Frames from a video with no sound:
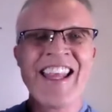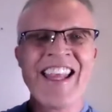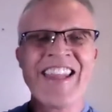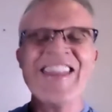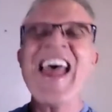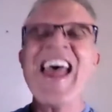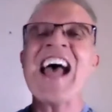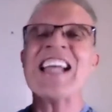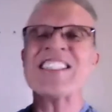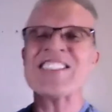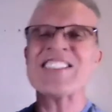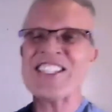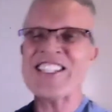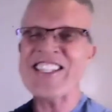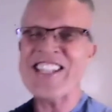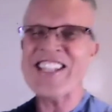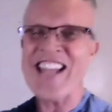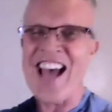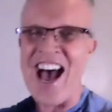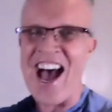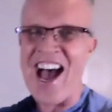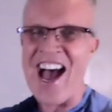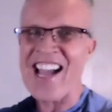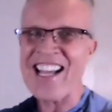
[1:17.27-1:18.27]
That's
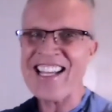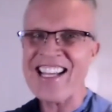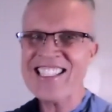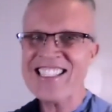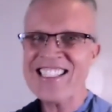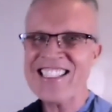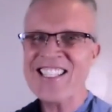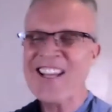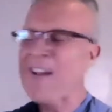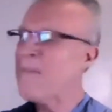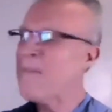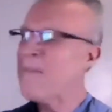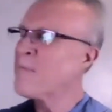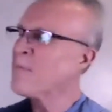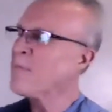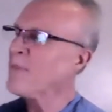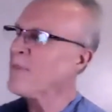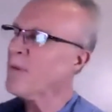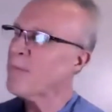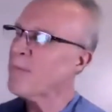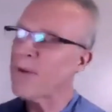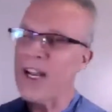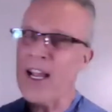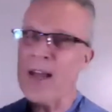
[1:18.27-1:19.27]
nice.
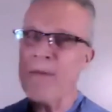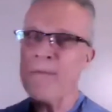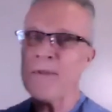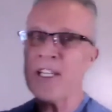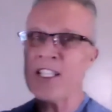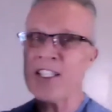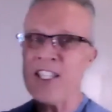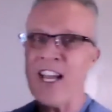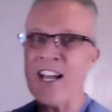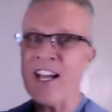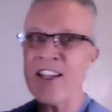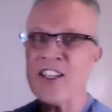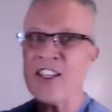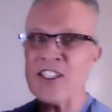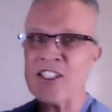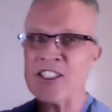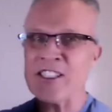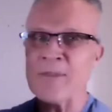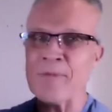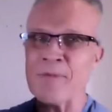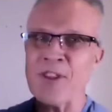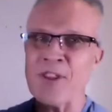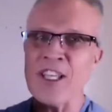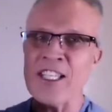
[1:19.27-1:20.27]
But I'm going to tell you
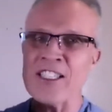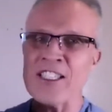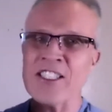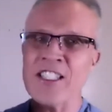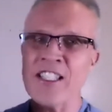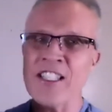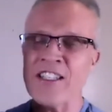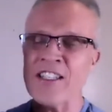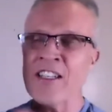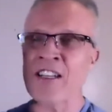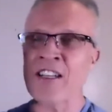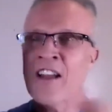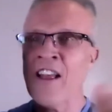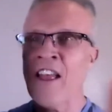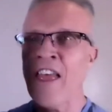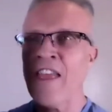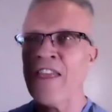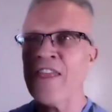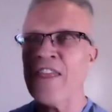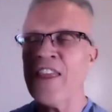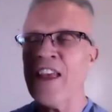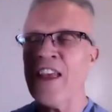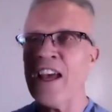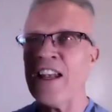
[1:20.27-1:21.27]
some things here
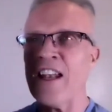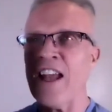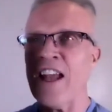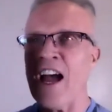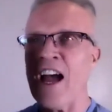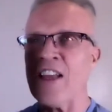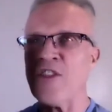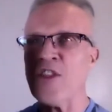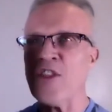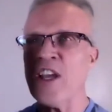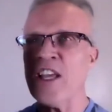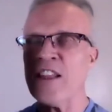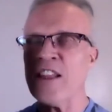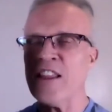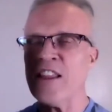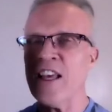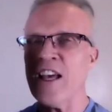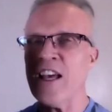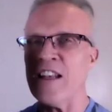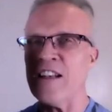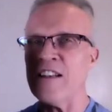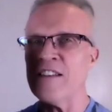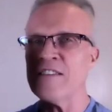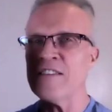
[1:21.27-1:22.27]
that I think
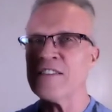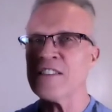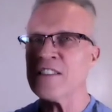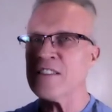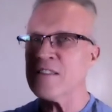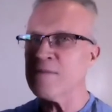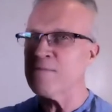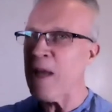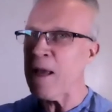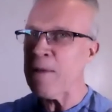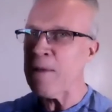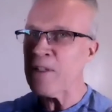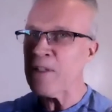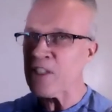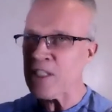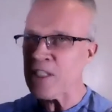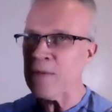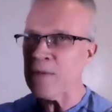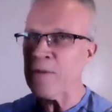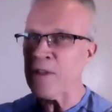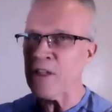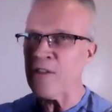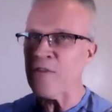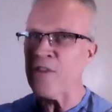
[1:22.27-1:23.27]
that maybe
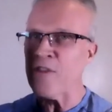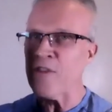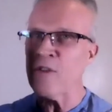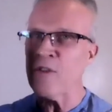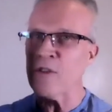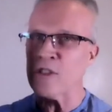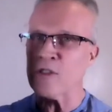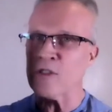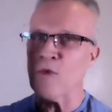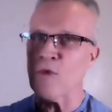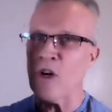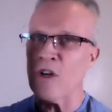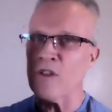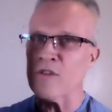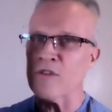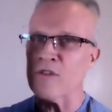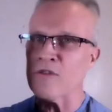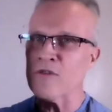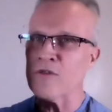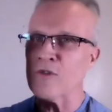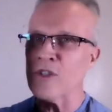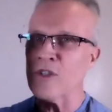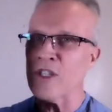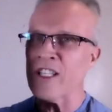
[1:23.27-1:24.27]
some of the viewers won't
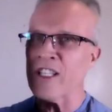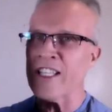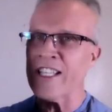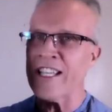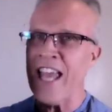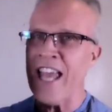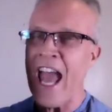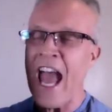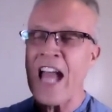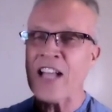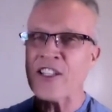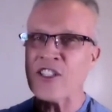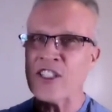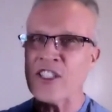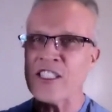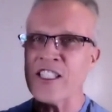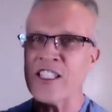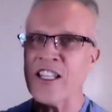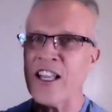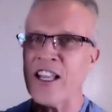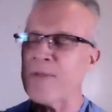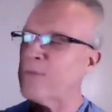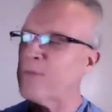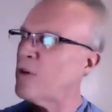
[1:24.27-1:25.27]
really catch
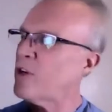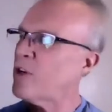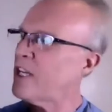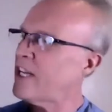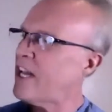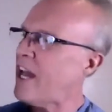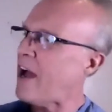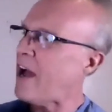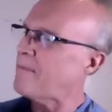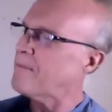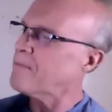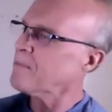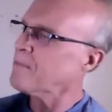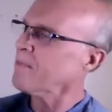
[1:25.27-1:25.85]
until I point it out.